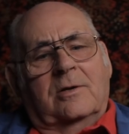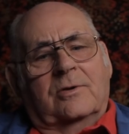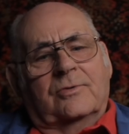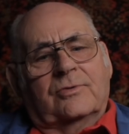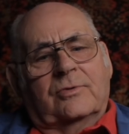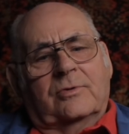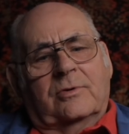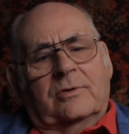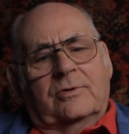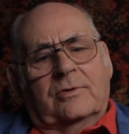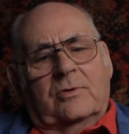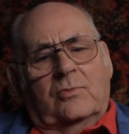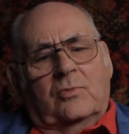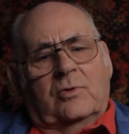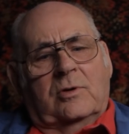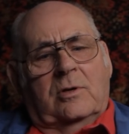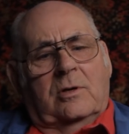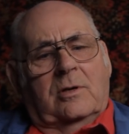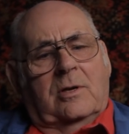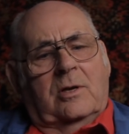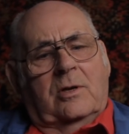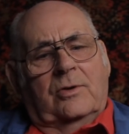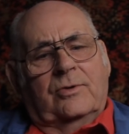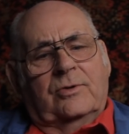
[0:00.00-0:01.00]
So I said,
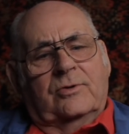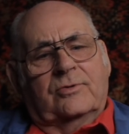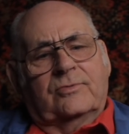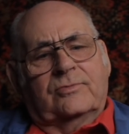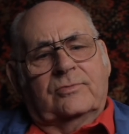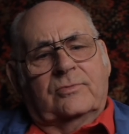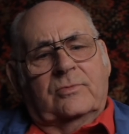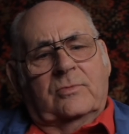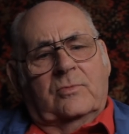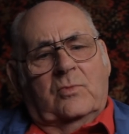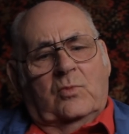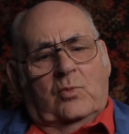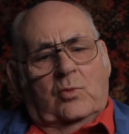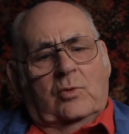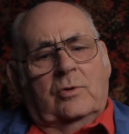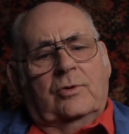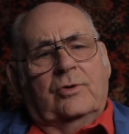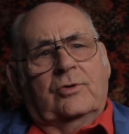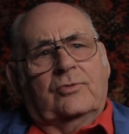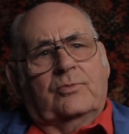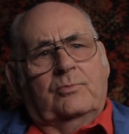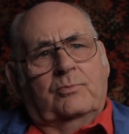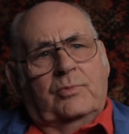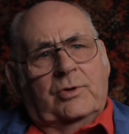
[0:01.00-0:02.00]
well, we'll
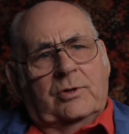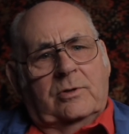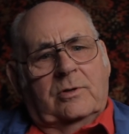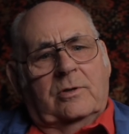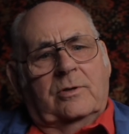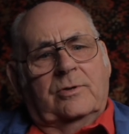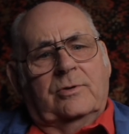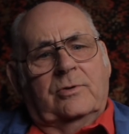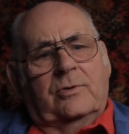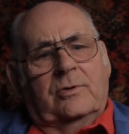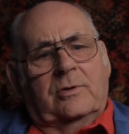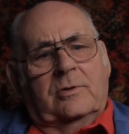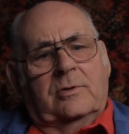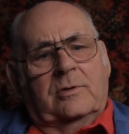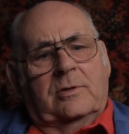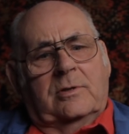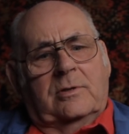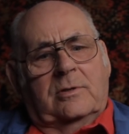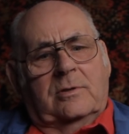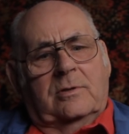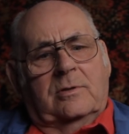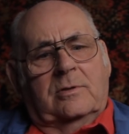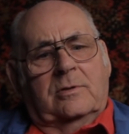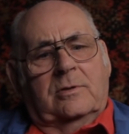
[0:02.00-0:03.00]
just build you
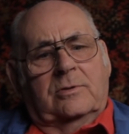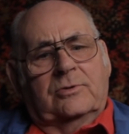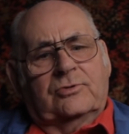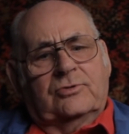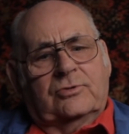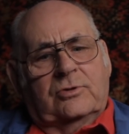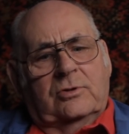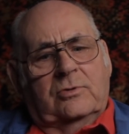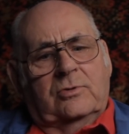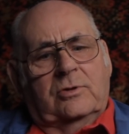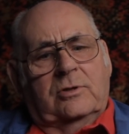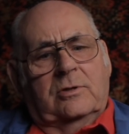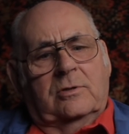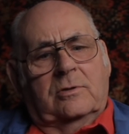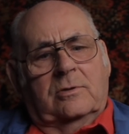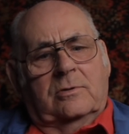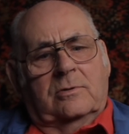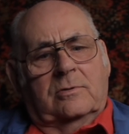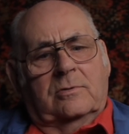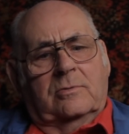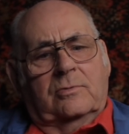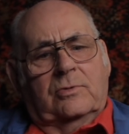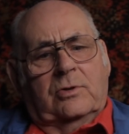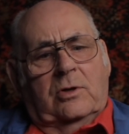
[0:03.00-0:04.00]
a
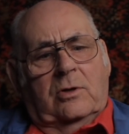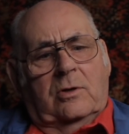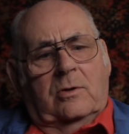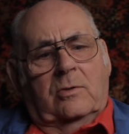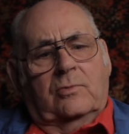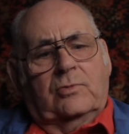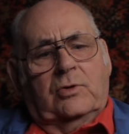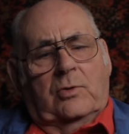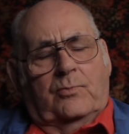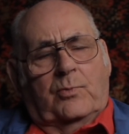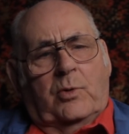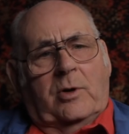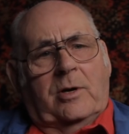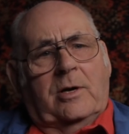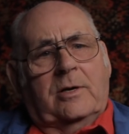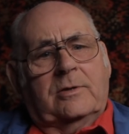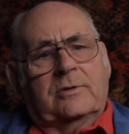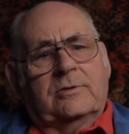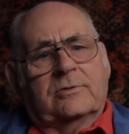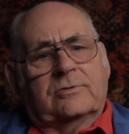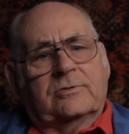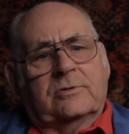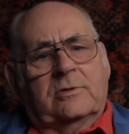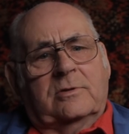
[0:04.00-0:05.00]
studio to
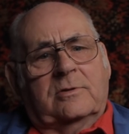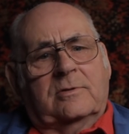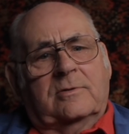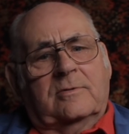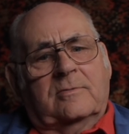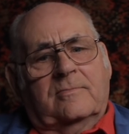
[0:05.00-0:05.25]
practice in.